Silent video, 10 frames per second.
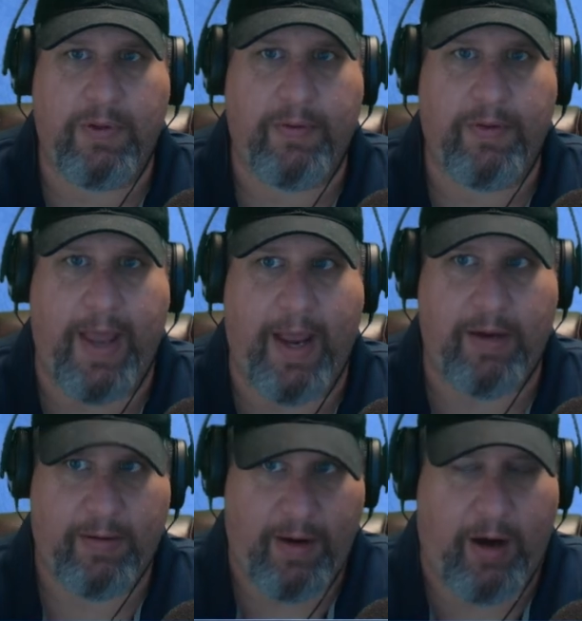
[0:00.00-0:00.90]

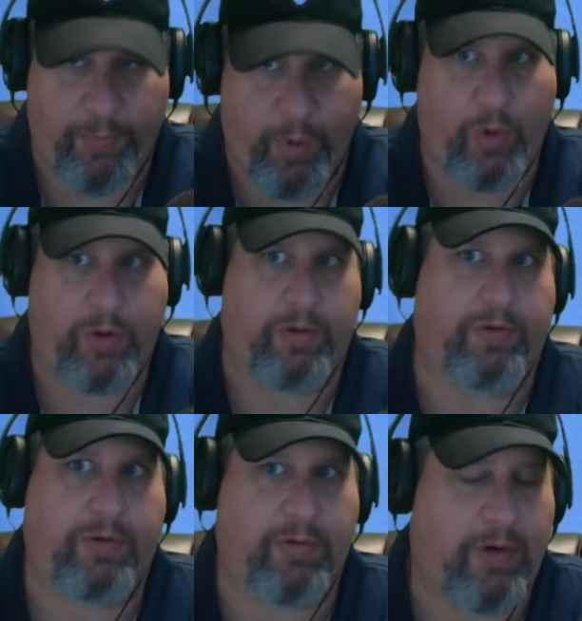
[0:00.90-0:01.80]
that are
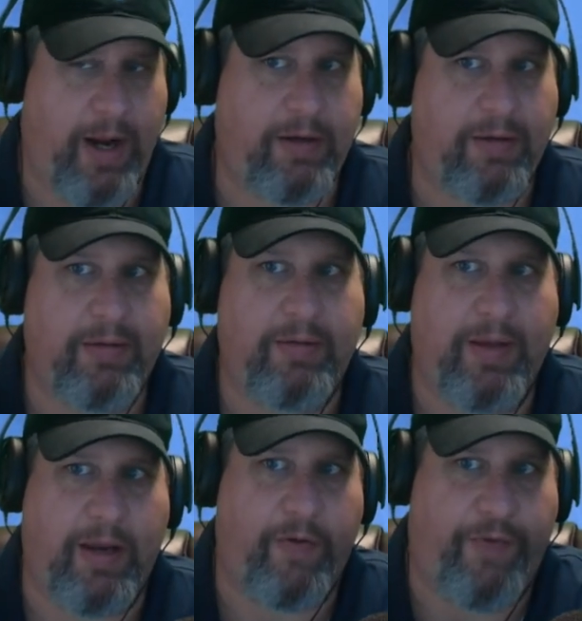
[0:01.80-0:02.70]
portals, correct?
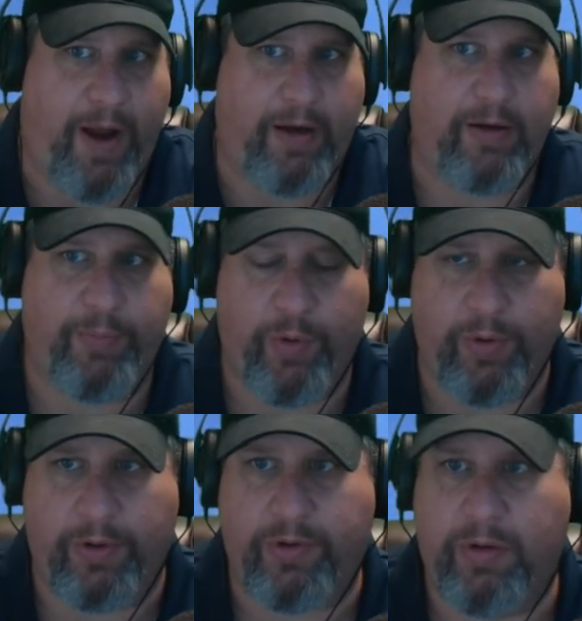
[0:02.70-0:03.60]
That you find are
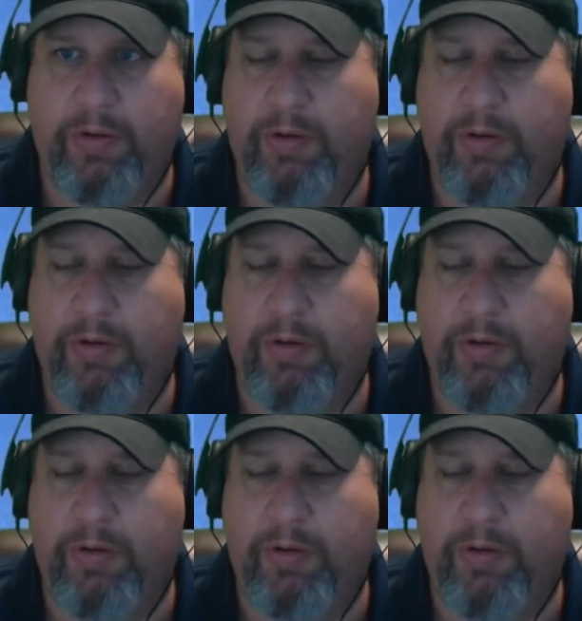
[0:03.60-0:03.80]
portals.